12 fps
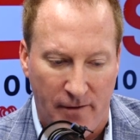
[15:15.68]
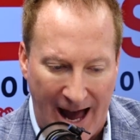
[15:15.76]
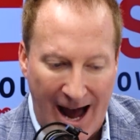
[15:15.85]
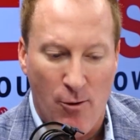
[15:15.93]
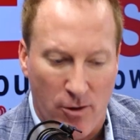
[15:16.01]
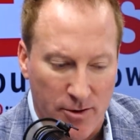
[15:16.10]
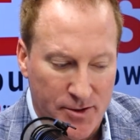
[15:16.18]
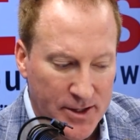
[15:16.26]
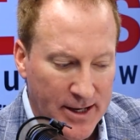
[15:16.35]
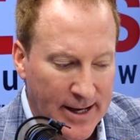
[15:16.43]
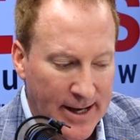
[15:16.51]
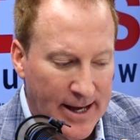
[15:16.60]
ours,
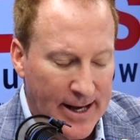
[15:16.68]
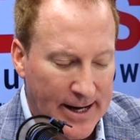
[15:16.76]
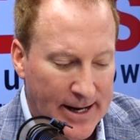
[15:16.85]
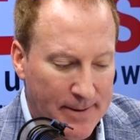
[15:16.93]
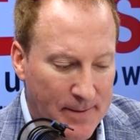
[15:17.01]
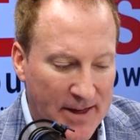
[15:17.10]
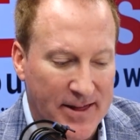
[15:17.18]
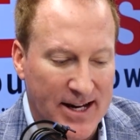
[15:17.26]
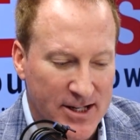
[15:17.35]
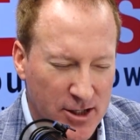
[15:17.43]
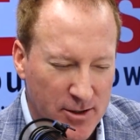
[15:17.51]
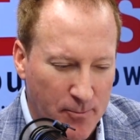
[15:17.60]
I think
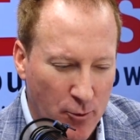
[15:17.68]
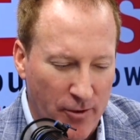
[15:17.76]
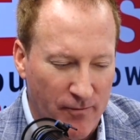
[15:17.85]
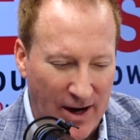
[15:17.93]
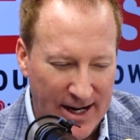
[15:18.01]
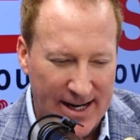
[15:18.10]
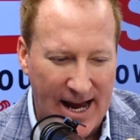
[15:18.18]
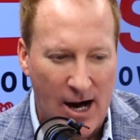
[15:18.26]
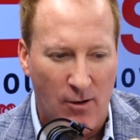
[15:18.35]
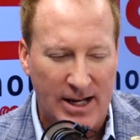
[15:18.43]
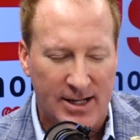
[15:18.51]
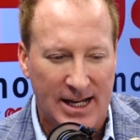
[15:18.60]
it's just important right
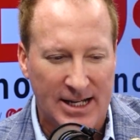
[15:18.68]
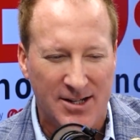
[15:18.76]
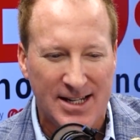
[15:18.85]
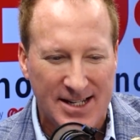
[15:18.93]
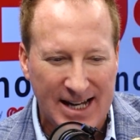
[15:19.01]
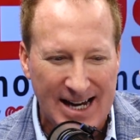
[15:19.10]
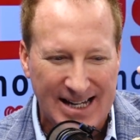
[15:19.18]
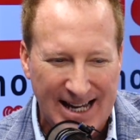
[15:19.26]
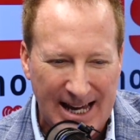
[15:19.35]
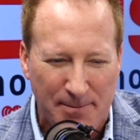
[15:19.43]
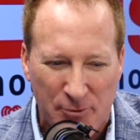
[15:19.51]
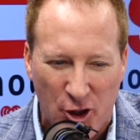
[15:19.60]
now. You just got to
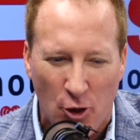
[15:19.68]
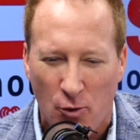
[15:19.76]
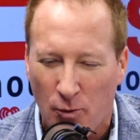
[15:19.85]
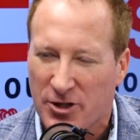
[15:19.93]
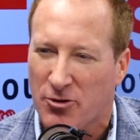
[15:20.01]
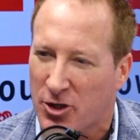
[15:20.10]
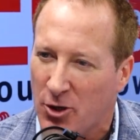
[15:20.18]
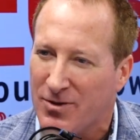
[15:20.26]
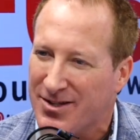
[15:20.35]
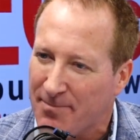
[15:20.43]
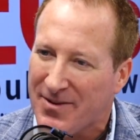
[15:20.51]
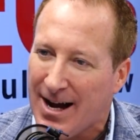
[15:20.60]
keep doing what you're
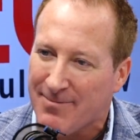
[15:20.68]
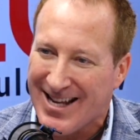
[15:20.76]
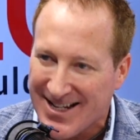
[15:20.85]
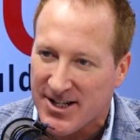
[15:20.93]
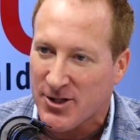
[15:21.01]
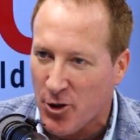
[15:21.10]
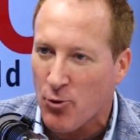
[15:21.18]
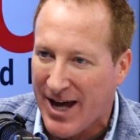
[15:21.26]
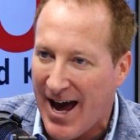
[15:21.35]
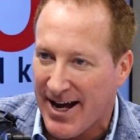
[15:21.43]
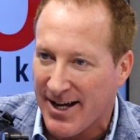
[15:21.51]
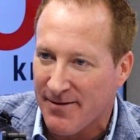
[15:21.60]
doing. Sometimes that's just
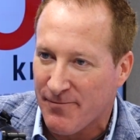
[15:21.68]
okay.